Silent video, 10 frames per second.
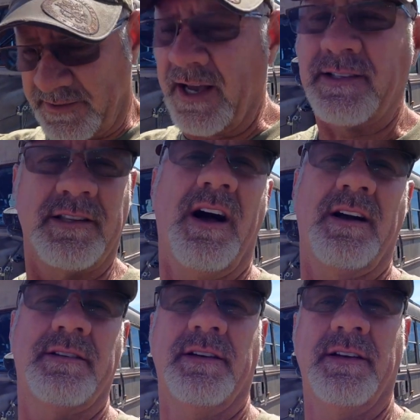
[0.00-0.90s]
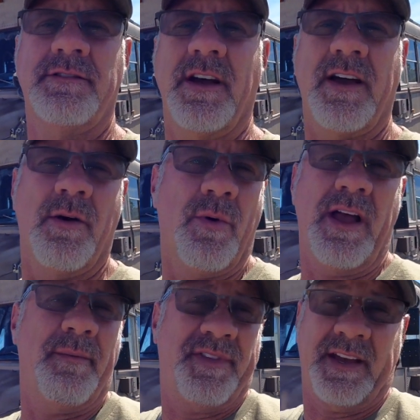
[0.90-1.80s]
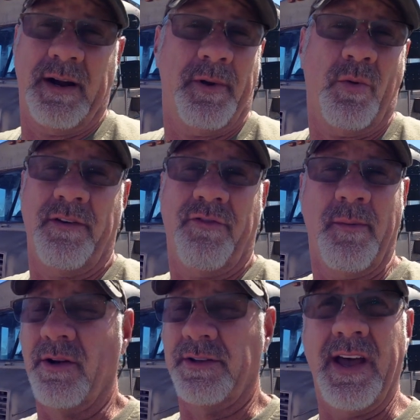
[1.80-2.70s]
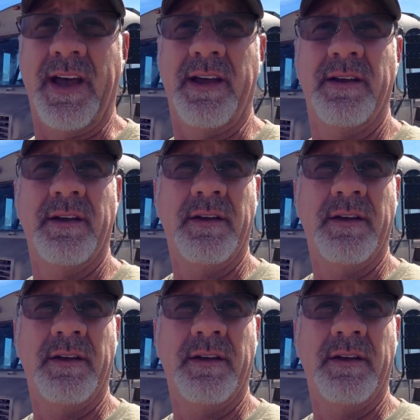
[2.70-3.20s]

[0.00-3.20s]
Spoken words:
his gate's locked. And so I've gotta wait. I'm thinking I'm gonna wait for him all day.